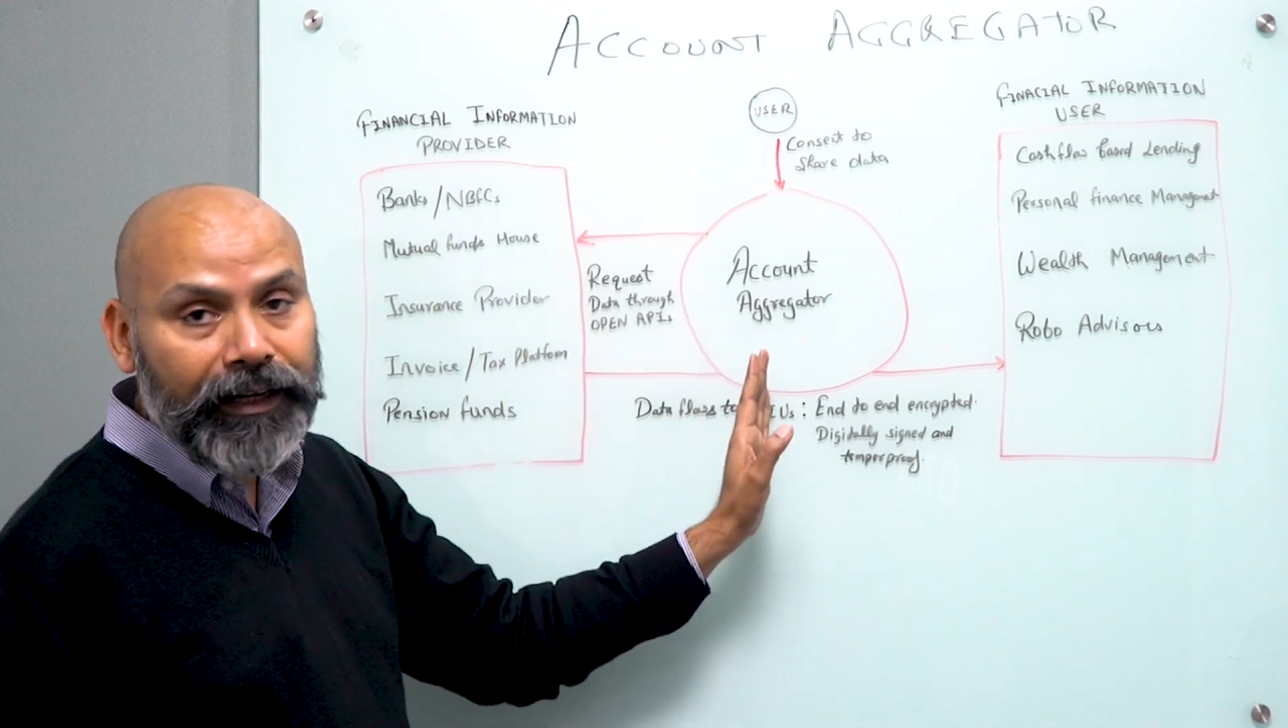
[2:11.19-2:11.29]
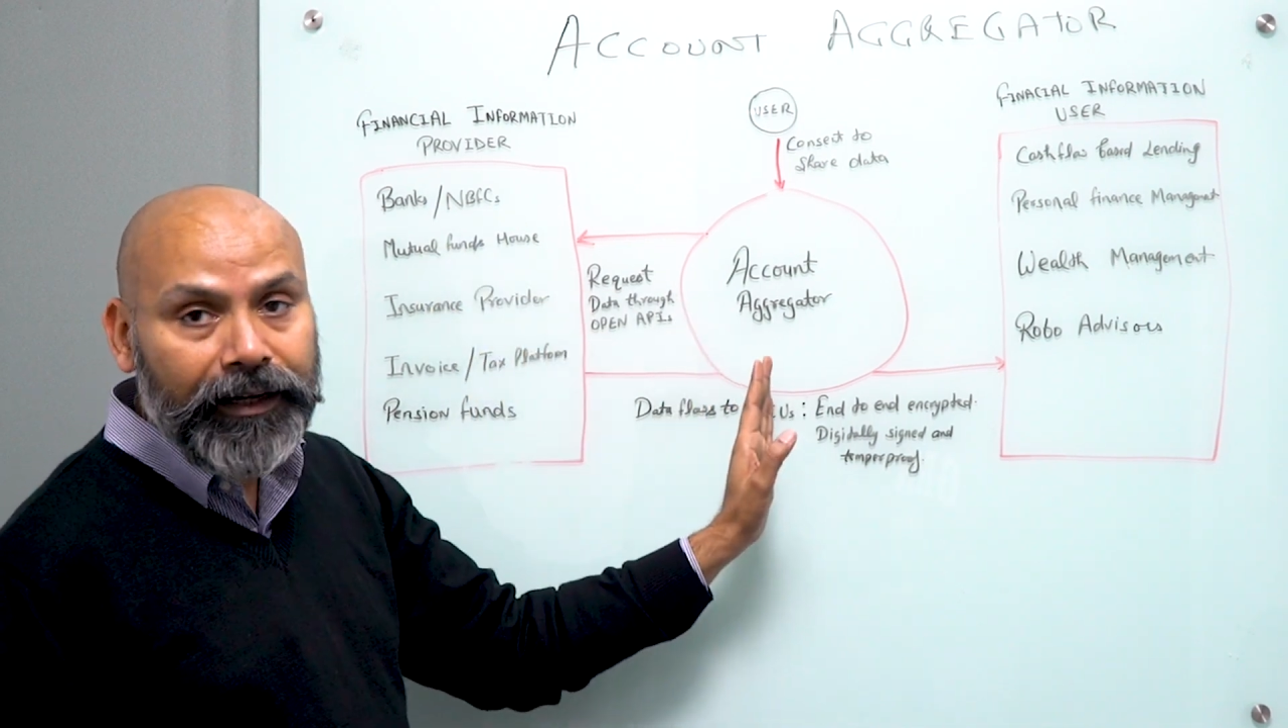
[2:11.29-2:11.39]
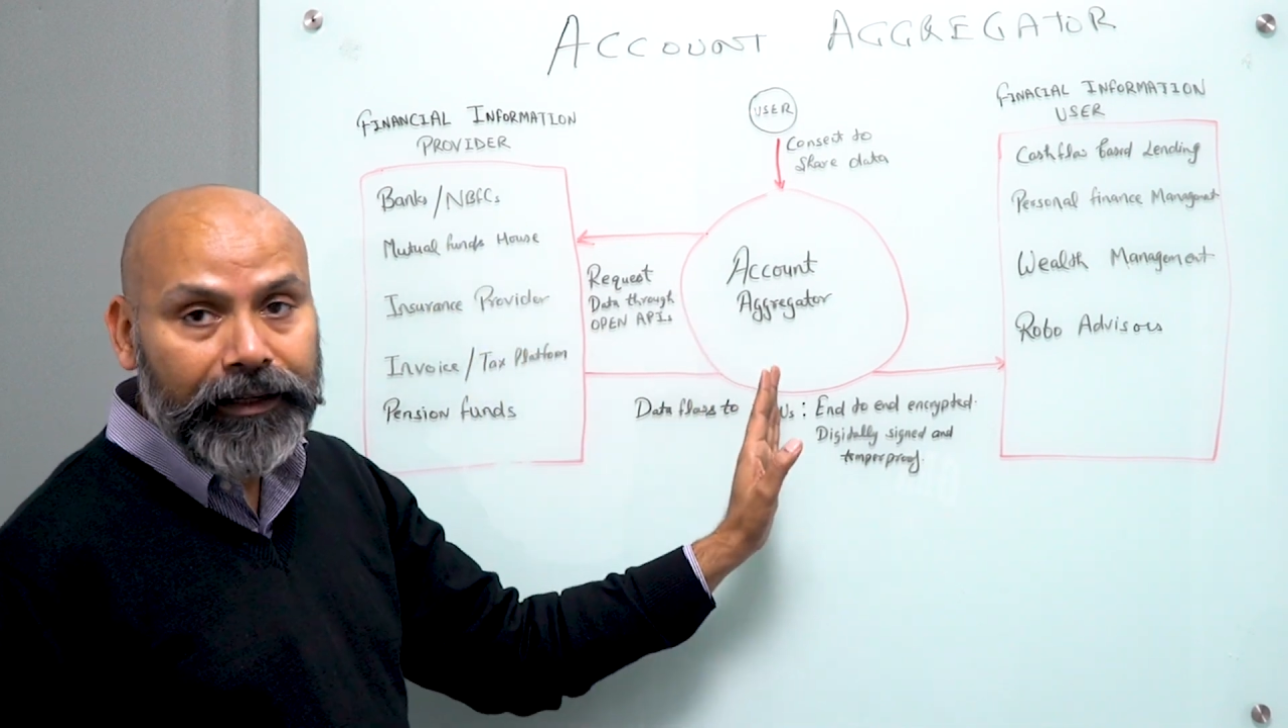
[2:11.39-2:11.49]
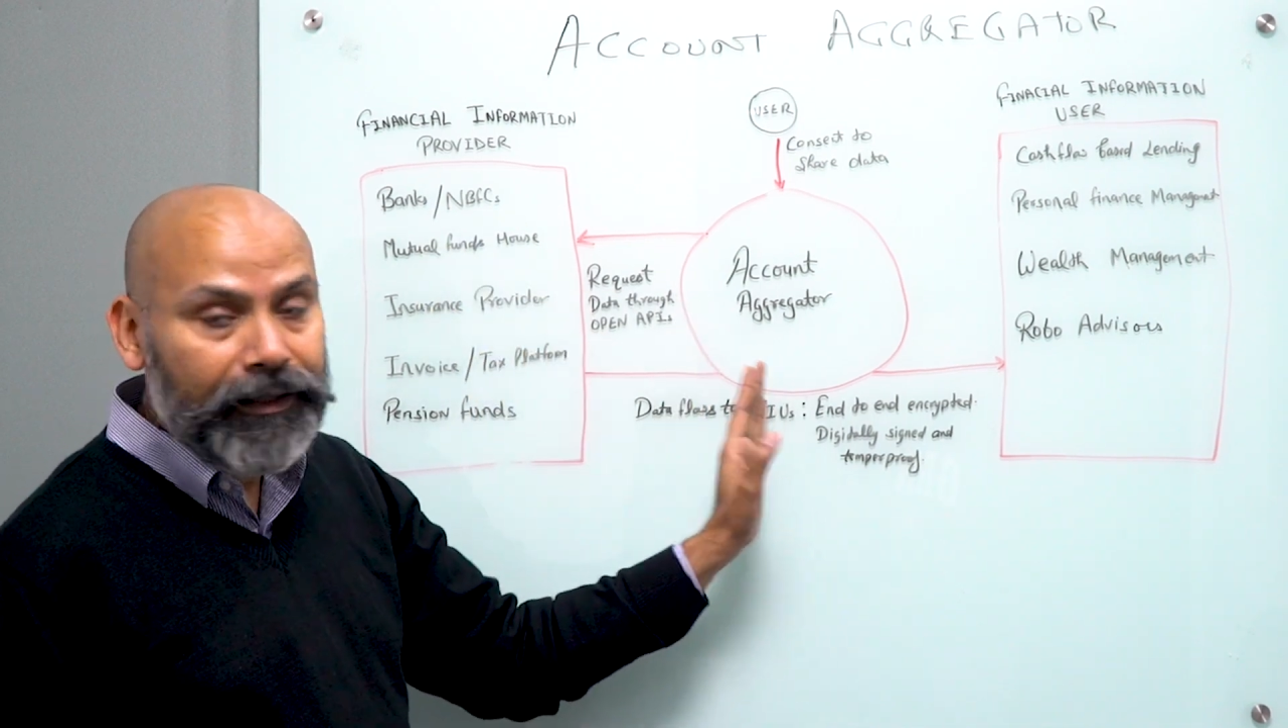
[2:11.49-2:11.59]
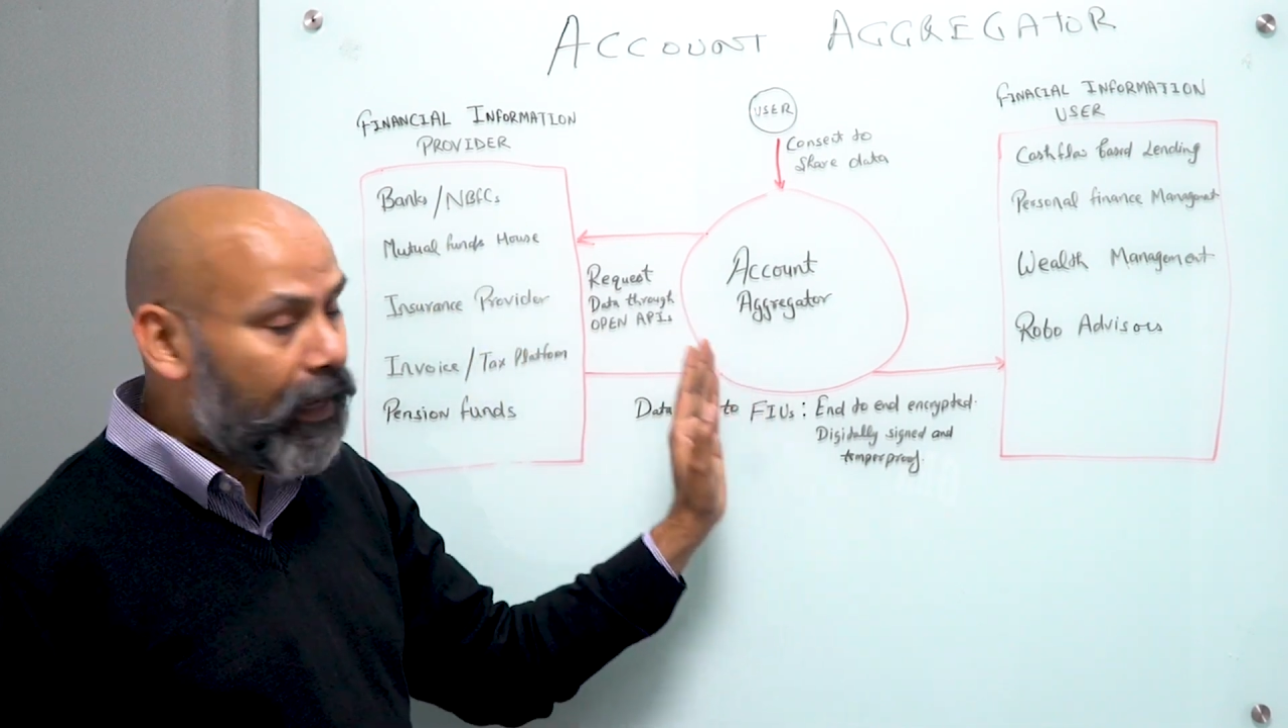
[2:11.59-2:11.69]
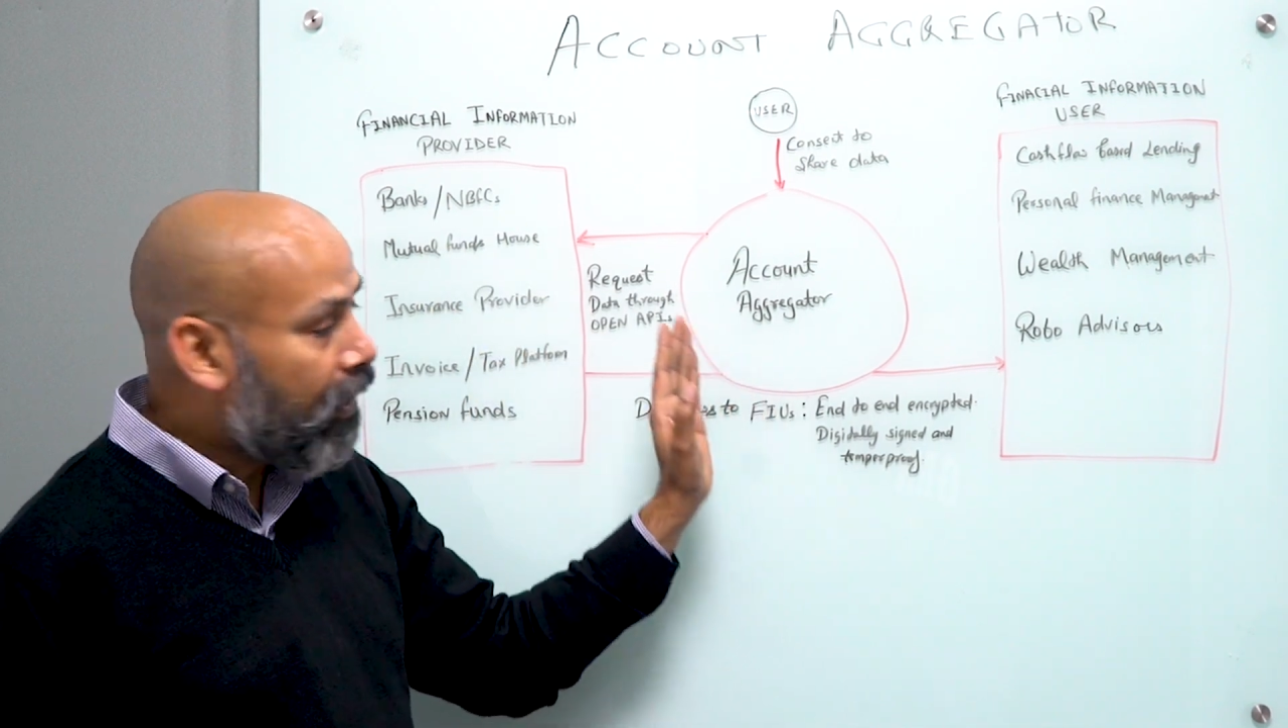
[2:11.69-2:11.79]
it